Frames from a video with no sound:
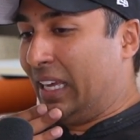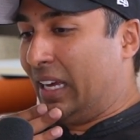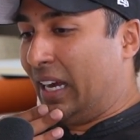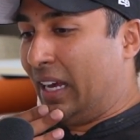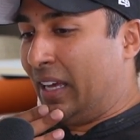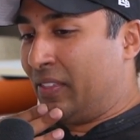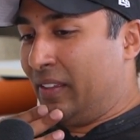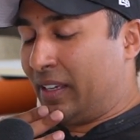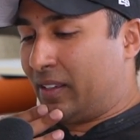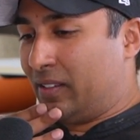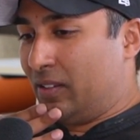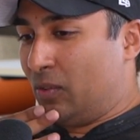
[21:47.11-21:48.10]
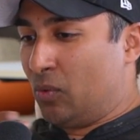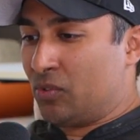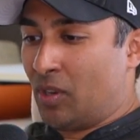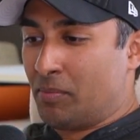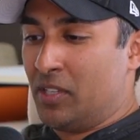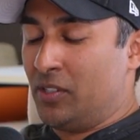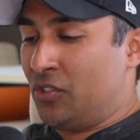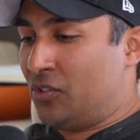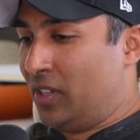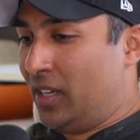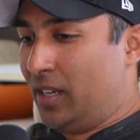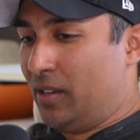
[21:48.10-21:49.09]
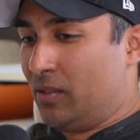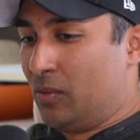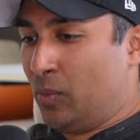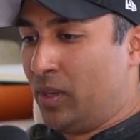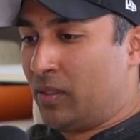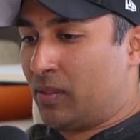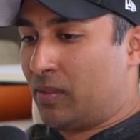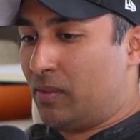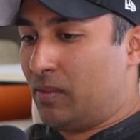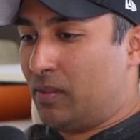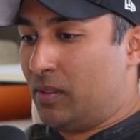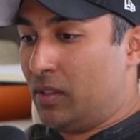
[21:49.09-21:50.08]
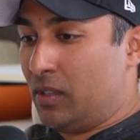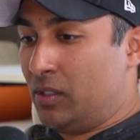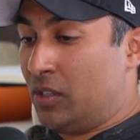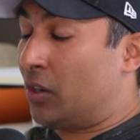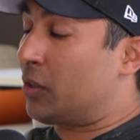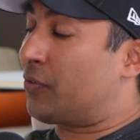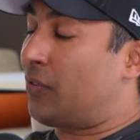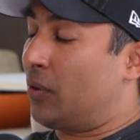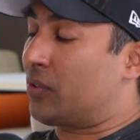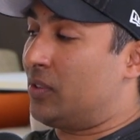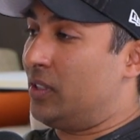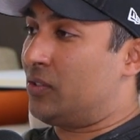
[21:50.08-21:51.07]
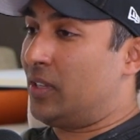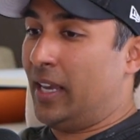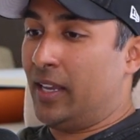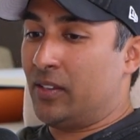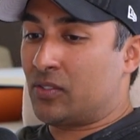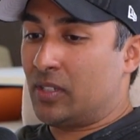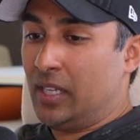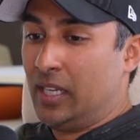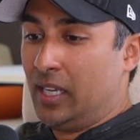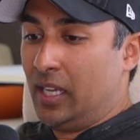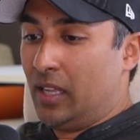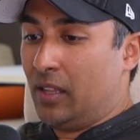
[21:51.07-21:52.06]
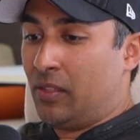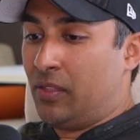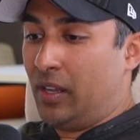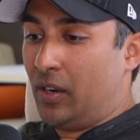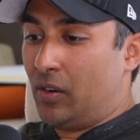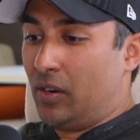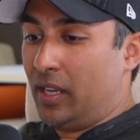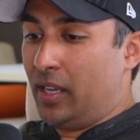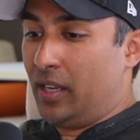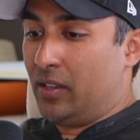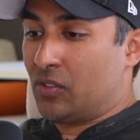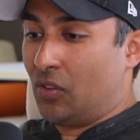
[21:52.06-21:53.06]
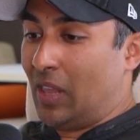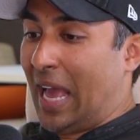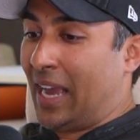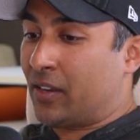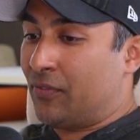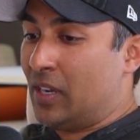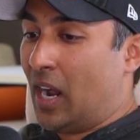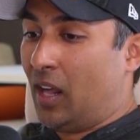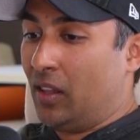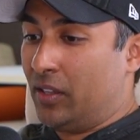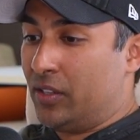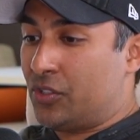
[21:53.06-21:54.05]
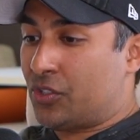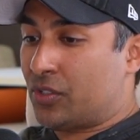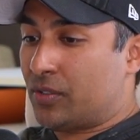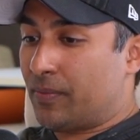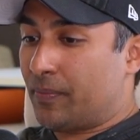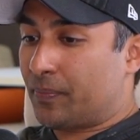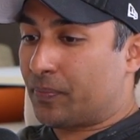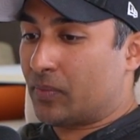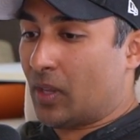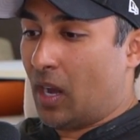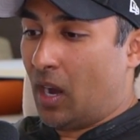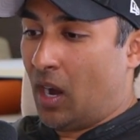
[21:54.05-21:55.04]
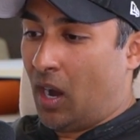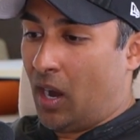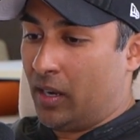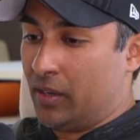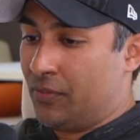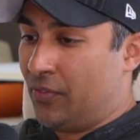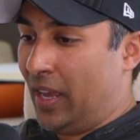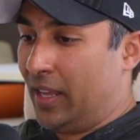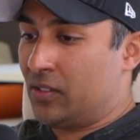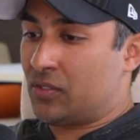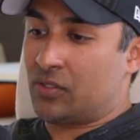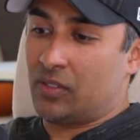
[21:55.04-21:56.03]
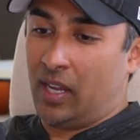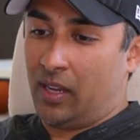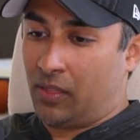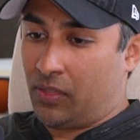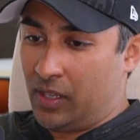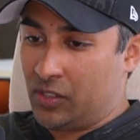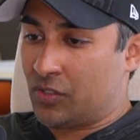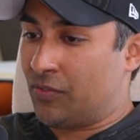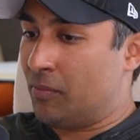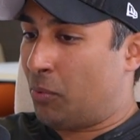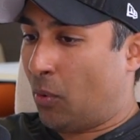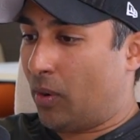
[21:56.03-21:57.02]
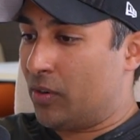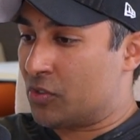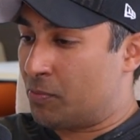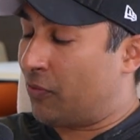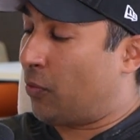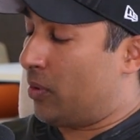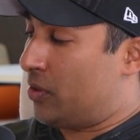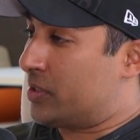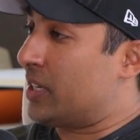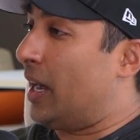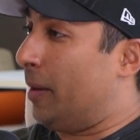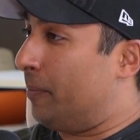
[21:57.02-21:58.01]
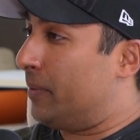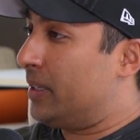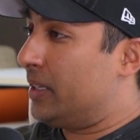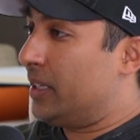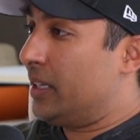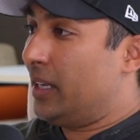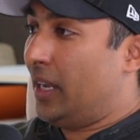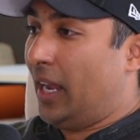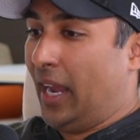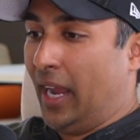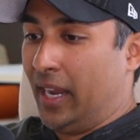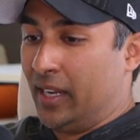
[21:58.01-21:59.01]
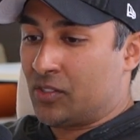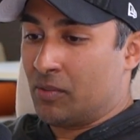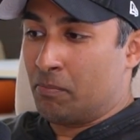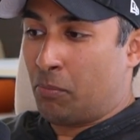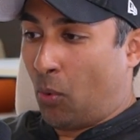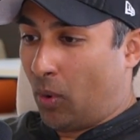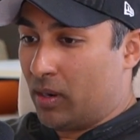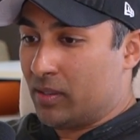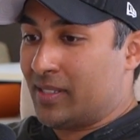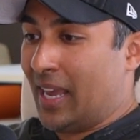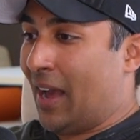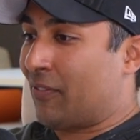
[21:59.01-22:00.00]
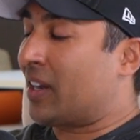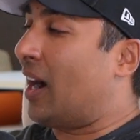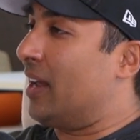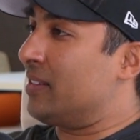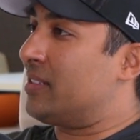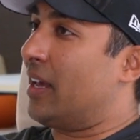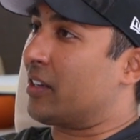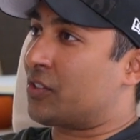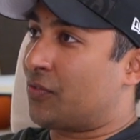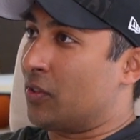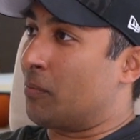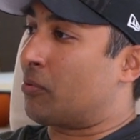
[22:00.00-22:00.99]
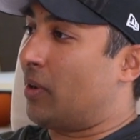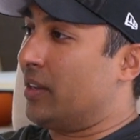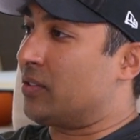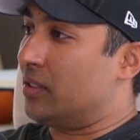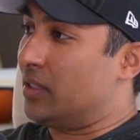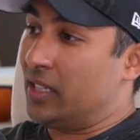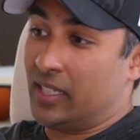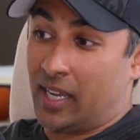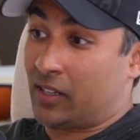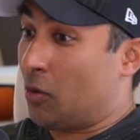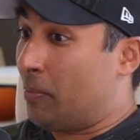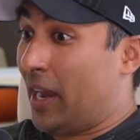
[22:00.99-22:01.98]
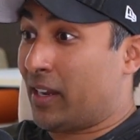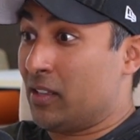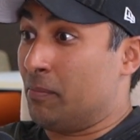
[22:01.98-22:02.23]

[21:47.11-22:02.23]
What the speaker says: I think something you see with younger folks these days, there is a lack of knowledge on events and things of importance before their time. And it's important to have context for the present, and you got to go back in